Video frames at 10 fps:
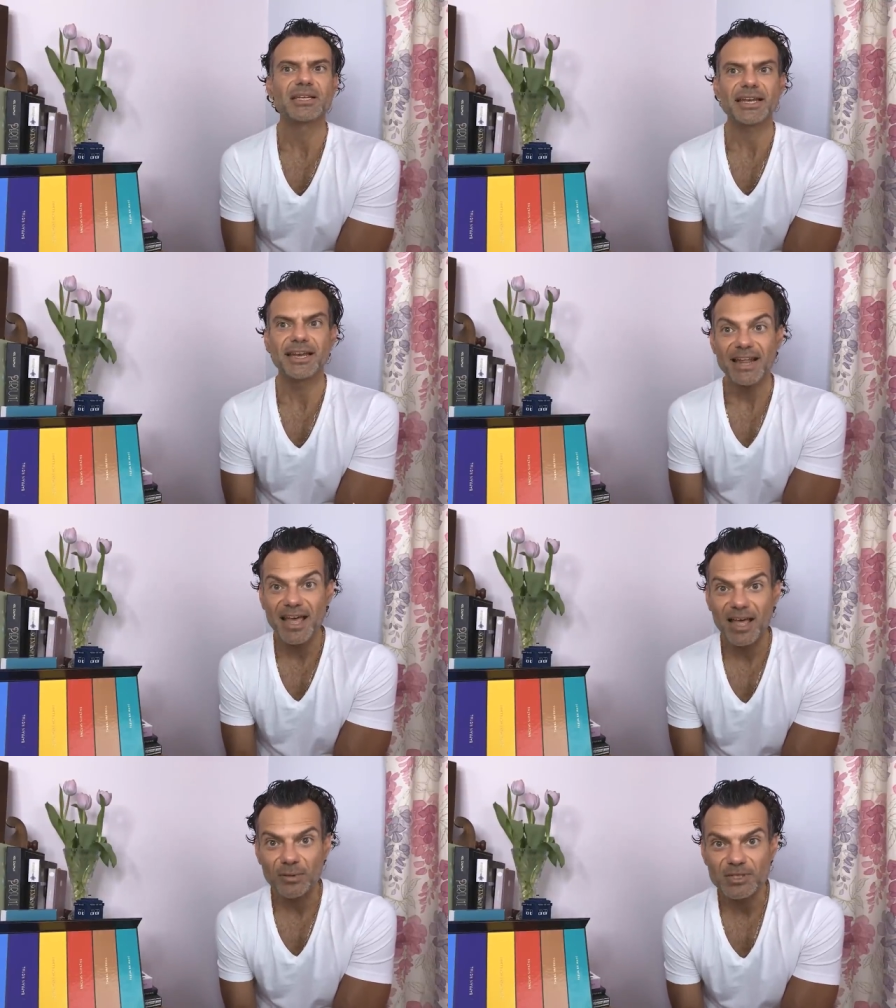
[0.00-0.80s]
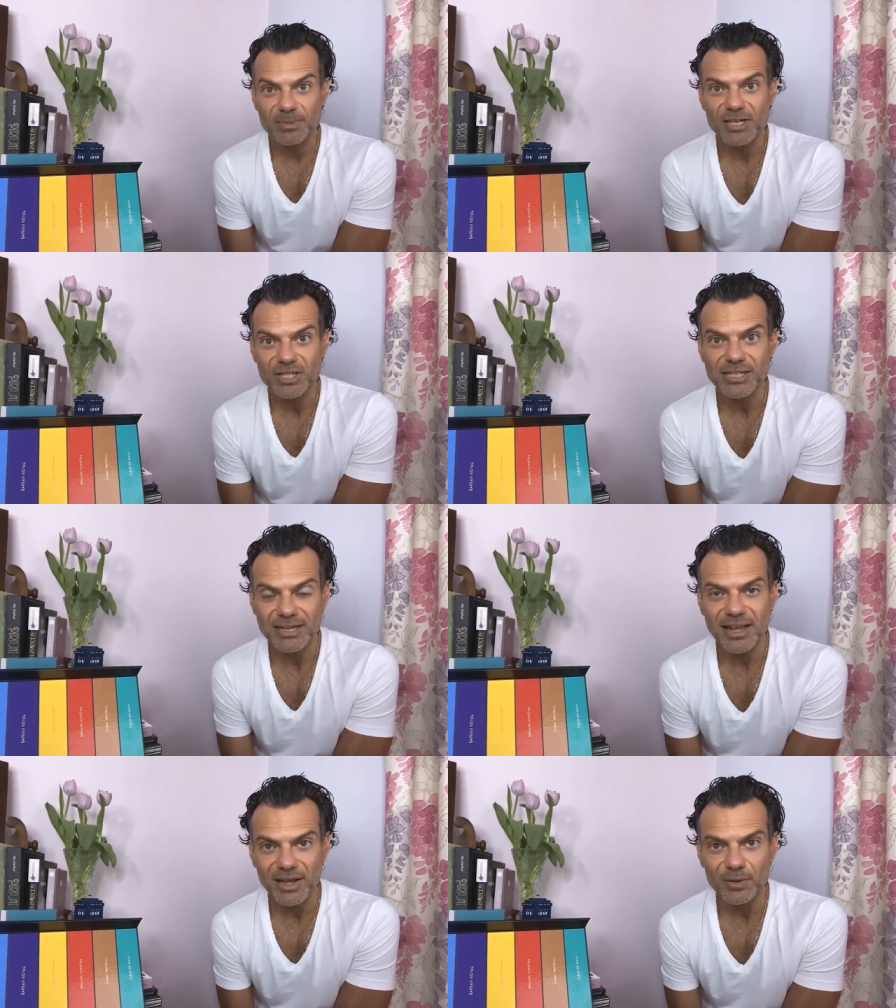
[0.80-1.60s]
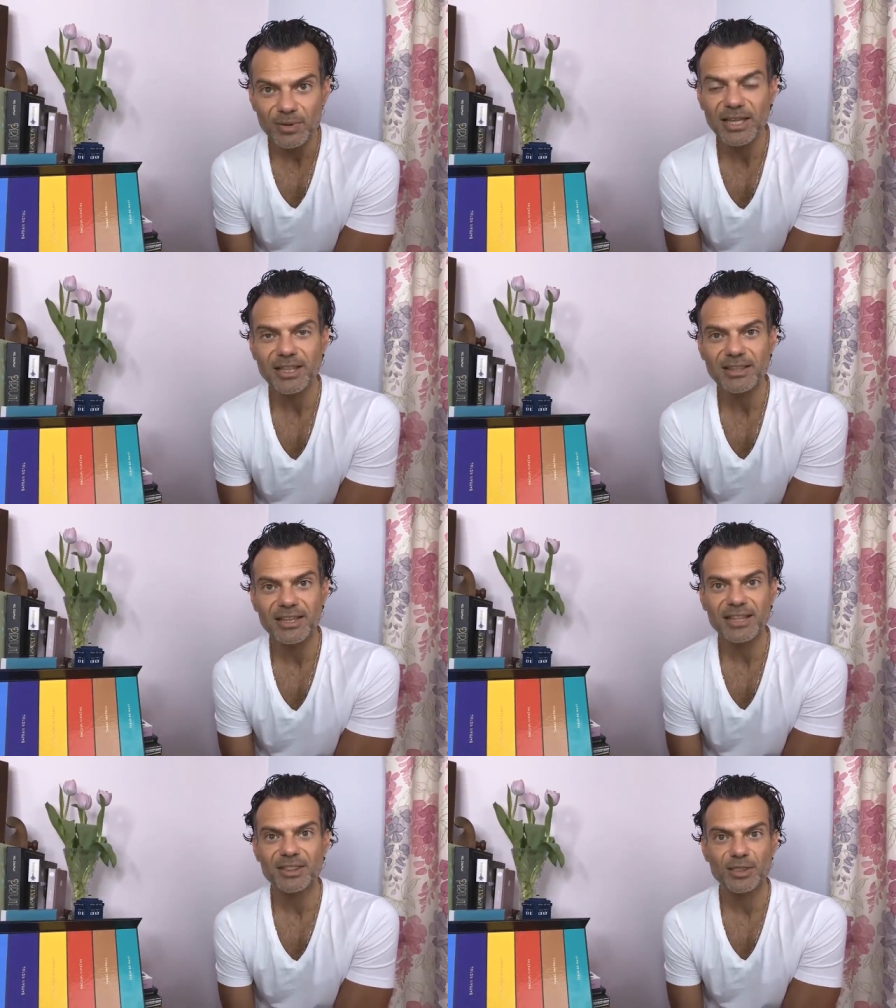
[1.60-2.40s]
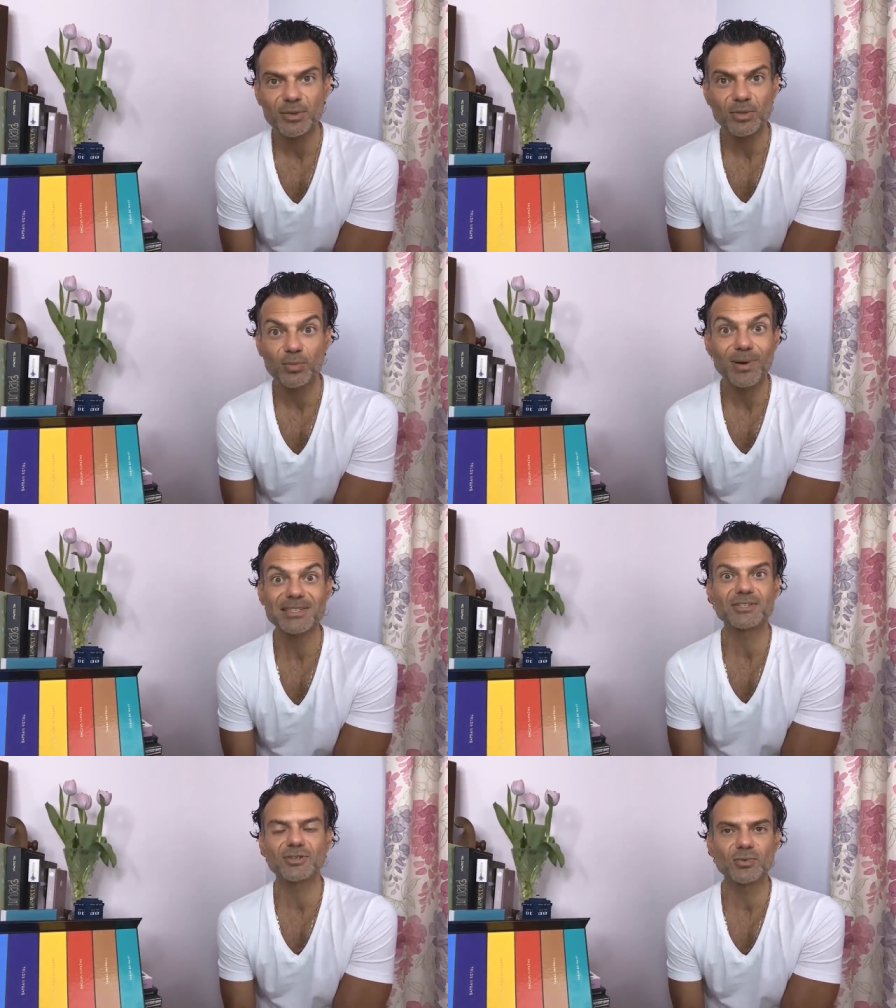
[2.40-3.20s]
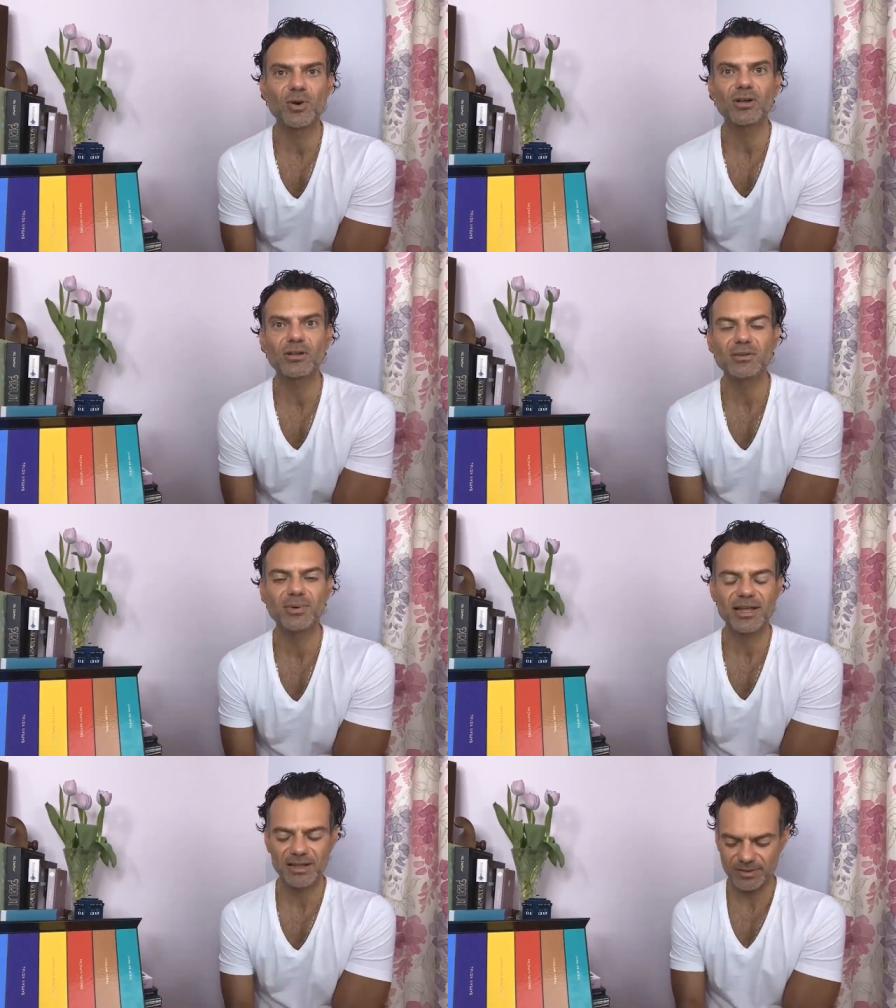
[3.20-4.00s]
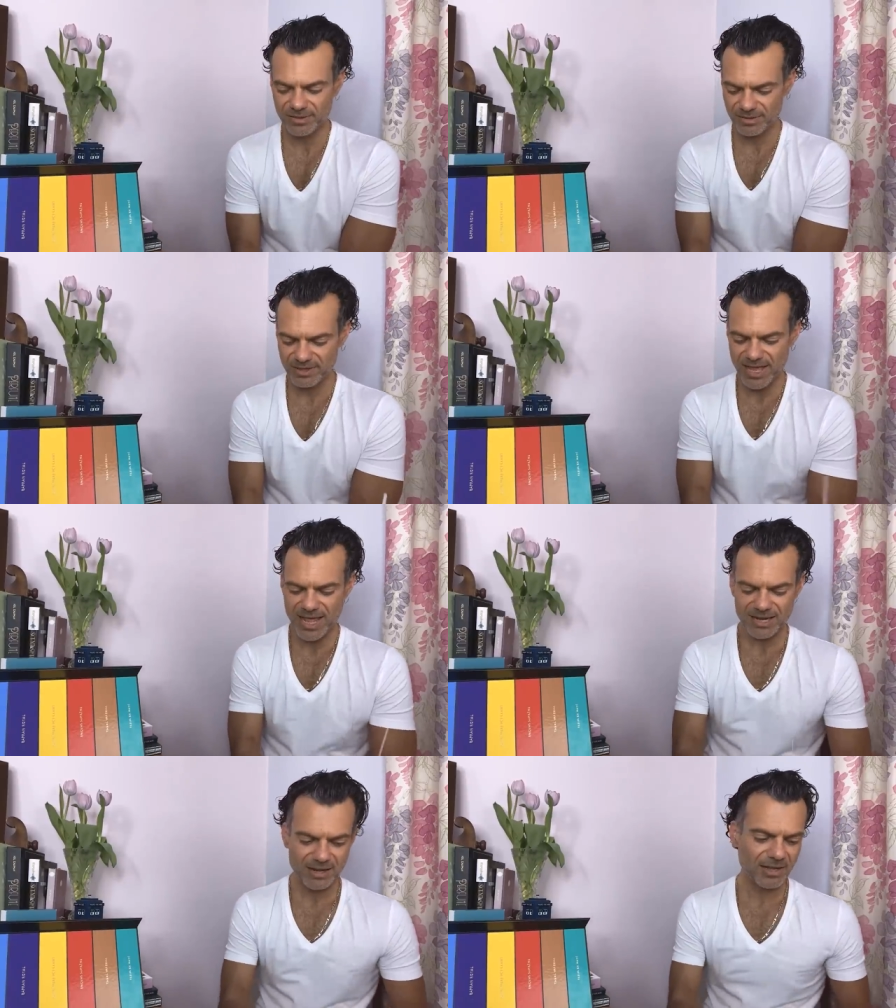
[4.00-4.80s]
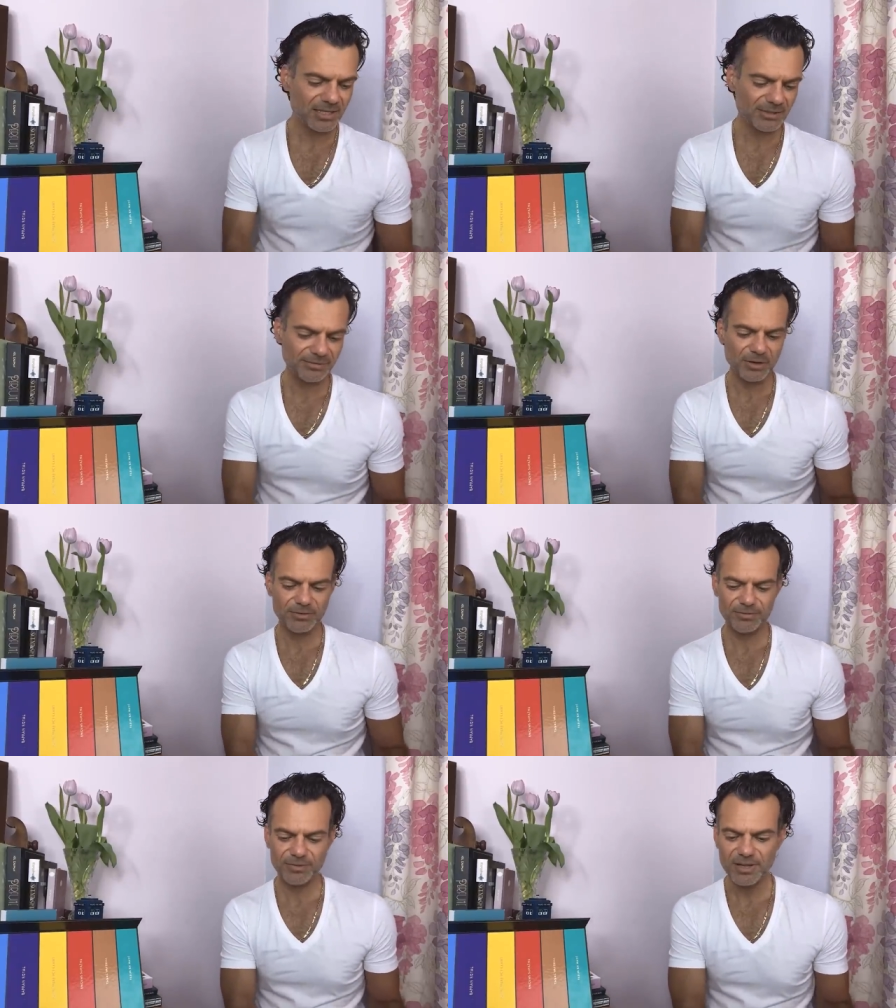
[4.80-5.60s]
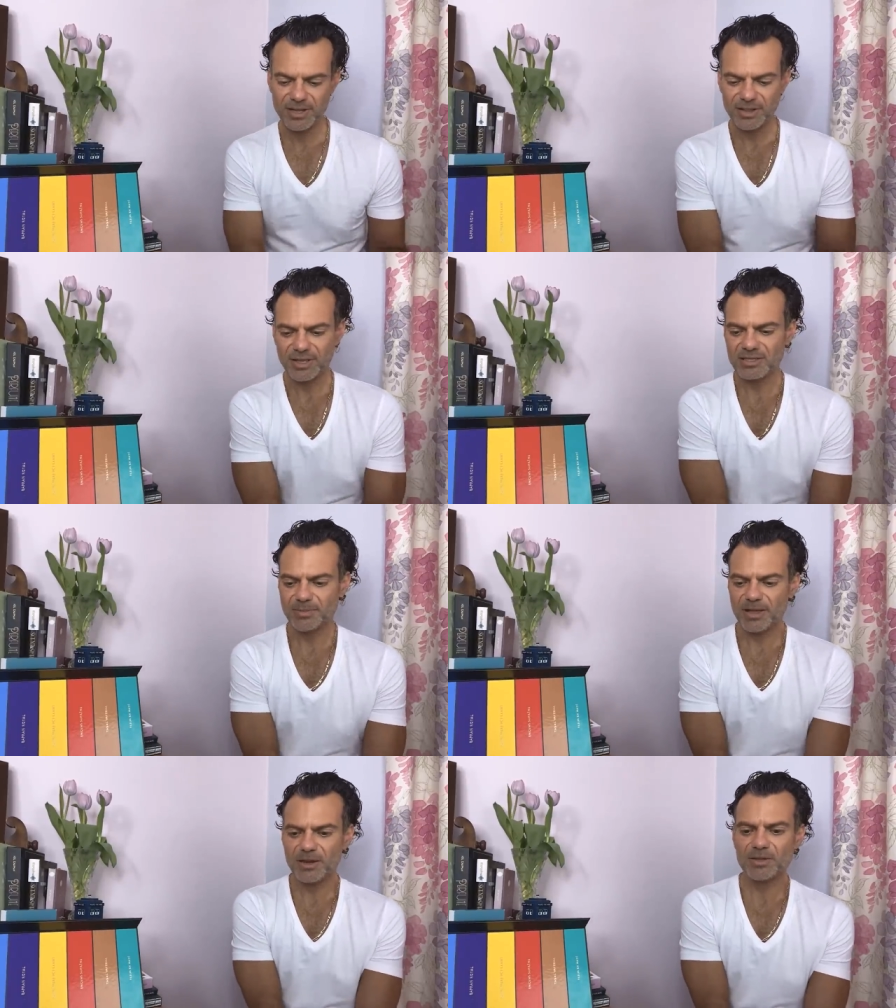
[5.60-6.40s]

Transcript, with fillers: now, especially now in in the Western world, where the headlines are full of things about